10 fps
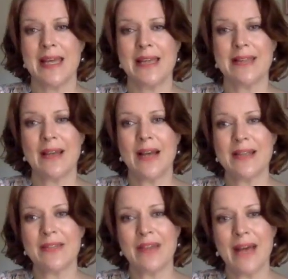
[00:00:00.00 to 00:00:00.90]
is a
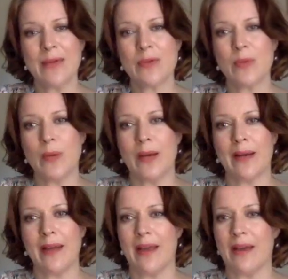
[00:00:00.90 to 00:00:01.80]
kind of
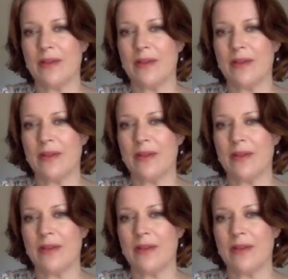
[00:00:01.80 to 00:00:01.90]
outworking